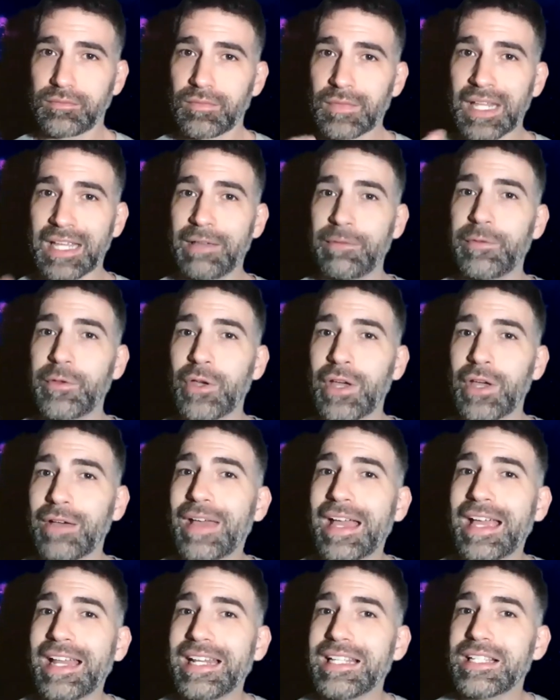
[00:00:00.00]
If you have
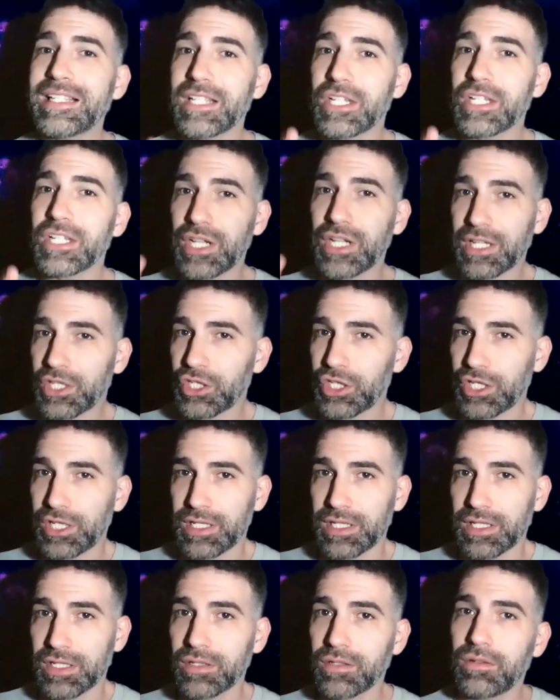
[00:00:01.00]
any
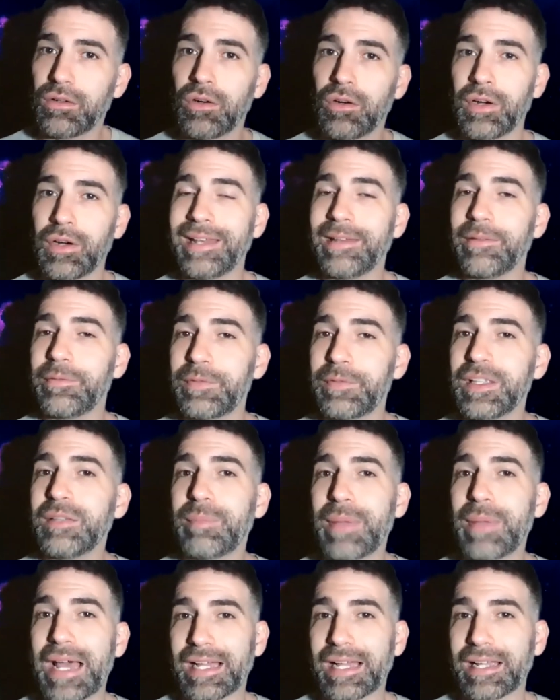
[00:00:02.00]
suggestions or any
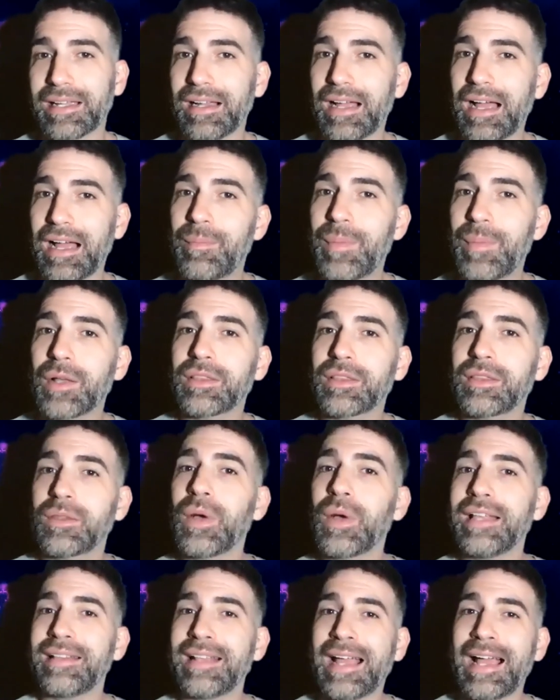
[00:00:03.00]
feedback about the
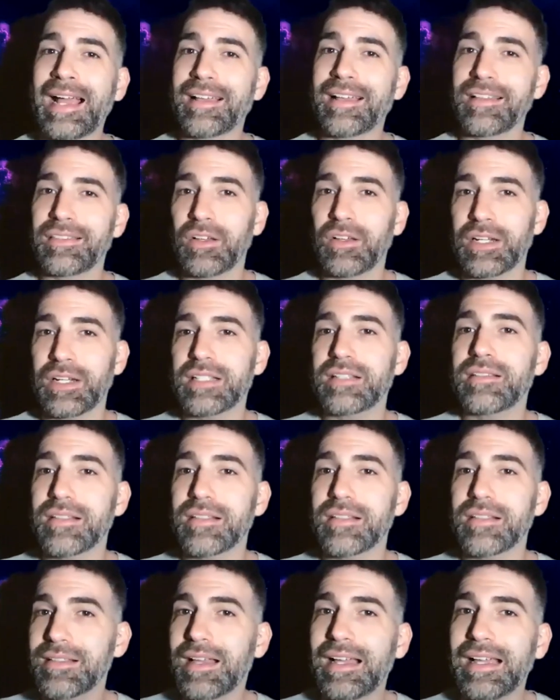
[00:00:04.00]
way the hackathon is
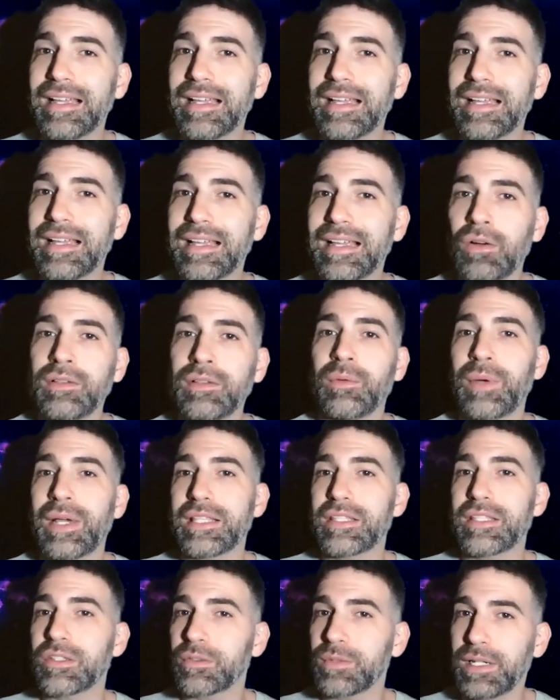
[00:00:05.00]
designed, or the way
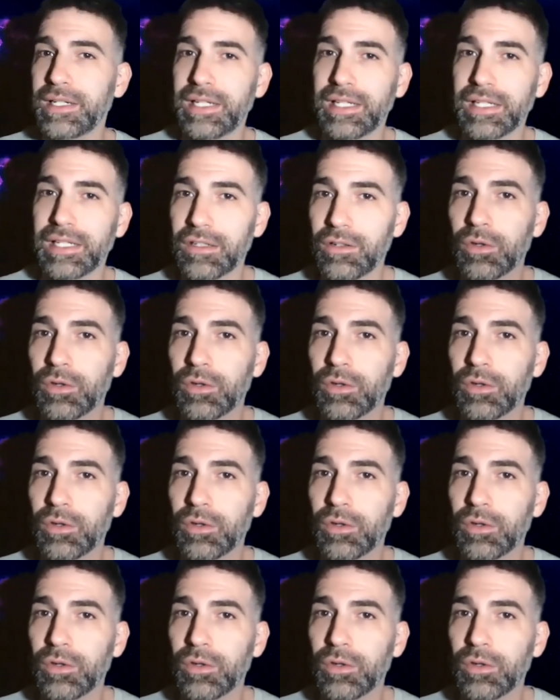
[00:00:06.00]
it's running,